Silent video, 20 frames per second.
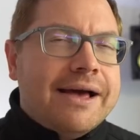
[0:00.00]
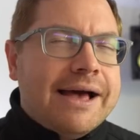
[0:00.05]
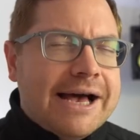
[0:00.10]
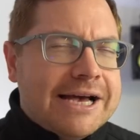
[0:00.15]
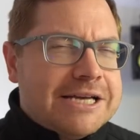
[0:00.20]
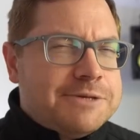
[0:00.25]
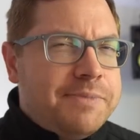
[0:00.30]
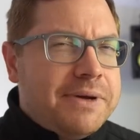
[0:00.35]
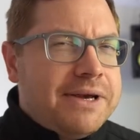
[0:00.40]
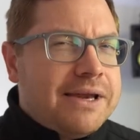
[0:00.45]

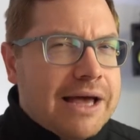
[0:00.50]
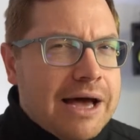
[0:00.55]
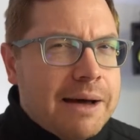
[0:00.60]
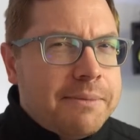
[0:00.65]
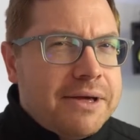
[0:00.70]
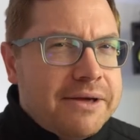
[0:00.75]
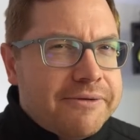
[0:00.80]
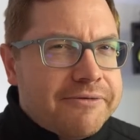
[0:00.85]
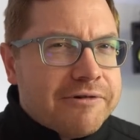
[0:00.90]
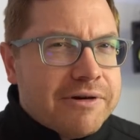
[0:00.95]
has been
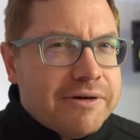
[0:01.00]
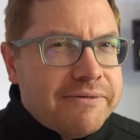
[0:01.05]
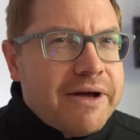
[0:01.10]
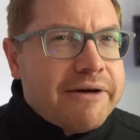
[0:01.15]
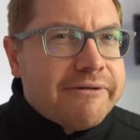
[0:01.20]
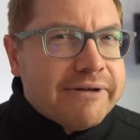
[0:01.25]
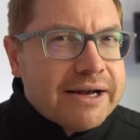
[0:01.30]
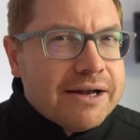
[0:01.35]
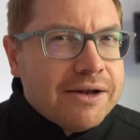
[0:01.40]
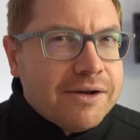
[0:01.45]
coming for a
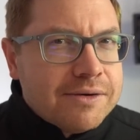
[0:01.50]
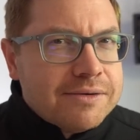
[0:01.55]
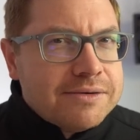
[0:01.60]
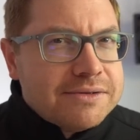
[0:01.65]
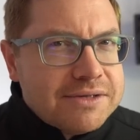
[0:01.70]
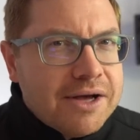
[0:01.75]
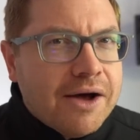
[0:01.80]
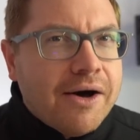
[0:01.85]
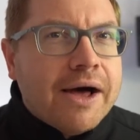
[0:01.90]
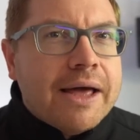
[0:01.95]
very long
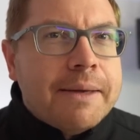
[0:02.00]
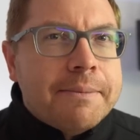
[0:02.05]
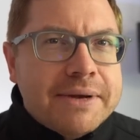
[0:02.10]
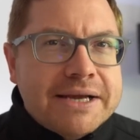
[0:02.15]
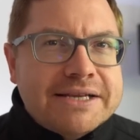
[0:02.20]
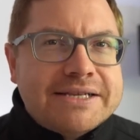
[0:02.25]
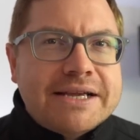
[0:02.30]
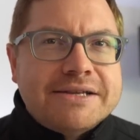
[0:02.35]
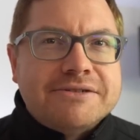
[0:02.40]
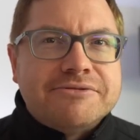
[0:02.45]
time, but
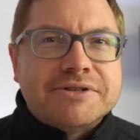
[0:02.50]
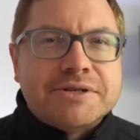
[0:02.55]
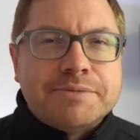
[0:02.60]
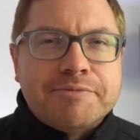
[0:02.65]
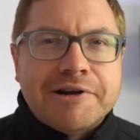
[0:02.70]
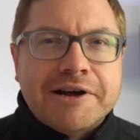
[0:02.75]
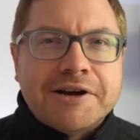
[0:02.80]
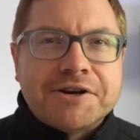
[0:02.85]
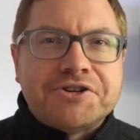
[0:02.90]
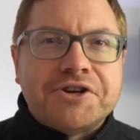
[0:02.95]
it's entered
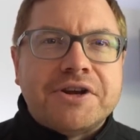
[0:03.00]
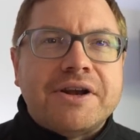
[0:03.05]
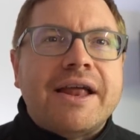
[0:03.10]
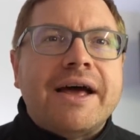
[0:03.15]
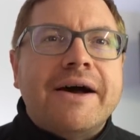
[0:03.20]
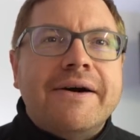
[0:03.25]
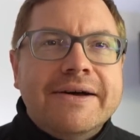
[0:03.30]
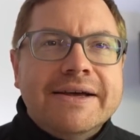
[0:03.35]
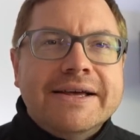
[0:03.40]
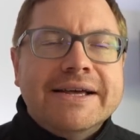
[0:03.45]
production
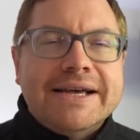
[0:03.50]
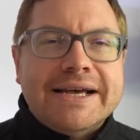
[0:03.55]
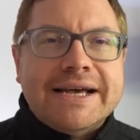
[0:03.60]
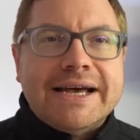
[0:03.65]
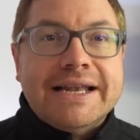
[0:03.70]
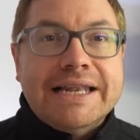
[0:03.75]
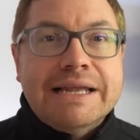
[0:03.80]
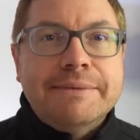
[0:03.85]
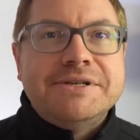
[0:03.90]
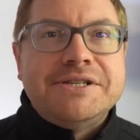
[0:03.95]
now.
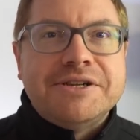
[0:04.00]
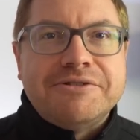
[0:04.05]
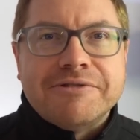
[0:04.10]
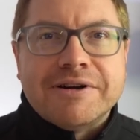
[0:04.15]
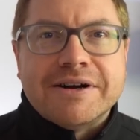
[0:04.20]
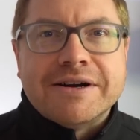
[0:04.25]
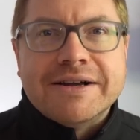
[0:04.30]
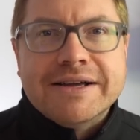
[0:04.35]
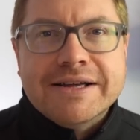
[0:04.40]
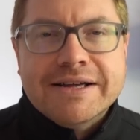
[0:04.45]
Limited
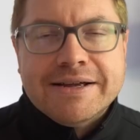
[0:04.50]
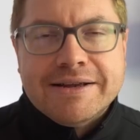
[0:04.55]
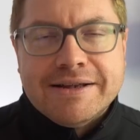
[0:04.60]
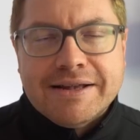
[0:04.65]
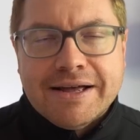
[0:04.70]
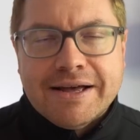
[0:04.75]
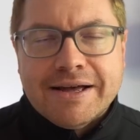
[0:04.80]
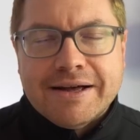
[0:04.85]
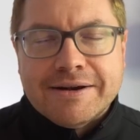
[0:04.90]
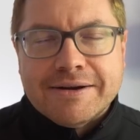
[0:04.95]
run
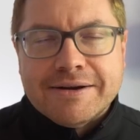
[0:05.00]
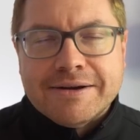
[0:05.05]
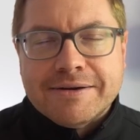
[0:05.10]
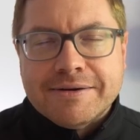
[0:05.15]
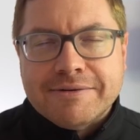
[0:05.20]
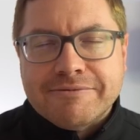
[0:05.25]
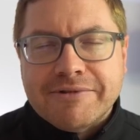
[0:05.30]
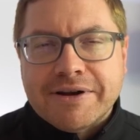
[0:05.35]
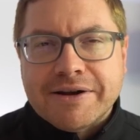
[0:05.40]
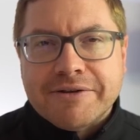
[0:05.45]

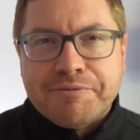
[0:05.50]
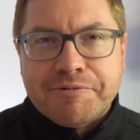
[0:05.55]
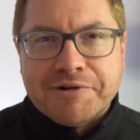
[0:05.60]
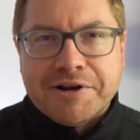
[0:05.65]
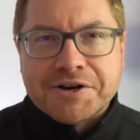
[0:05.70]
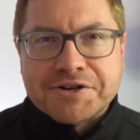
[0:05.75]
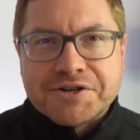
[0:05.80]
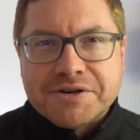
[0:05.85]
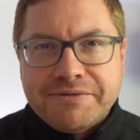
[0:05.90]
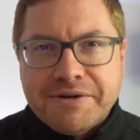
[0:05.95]
of
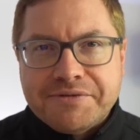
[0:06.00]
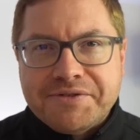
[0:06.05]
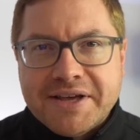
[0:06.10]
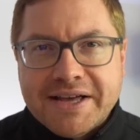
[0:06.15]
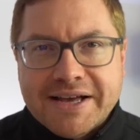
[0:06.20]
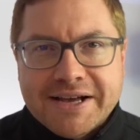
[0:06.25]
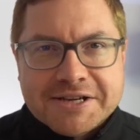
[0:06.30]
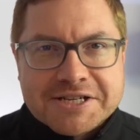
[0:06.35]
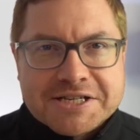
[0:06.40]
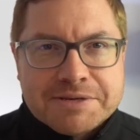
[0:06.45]
production, 50
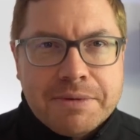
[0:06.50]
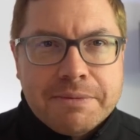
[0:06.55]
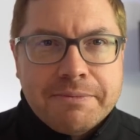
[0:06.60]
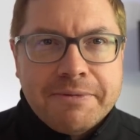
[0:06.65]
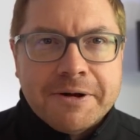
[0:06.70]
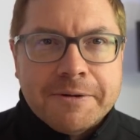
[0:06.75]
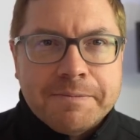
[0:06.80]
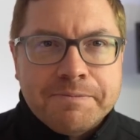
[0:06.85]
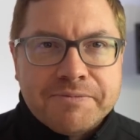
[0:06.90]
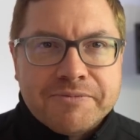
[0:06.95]
cars to be
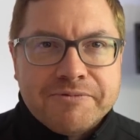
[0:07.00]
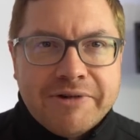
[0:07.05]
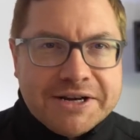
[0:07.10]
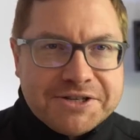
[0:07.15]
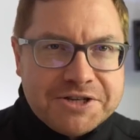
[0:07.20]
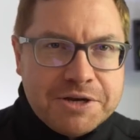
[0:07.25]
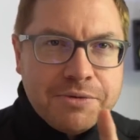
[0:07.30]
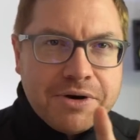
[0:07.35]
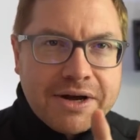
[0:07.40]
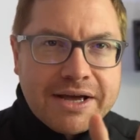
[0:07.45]
built. Right, 2 more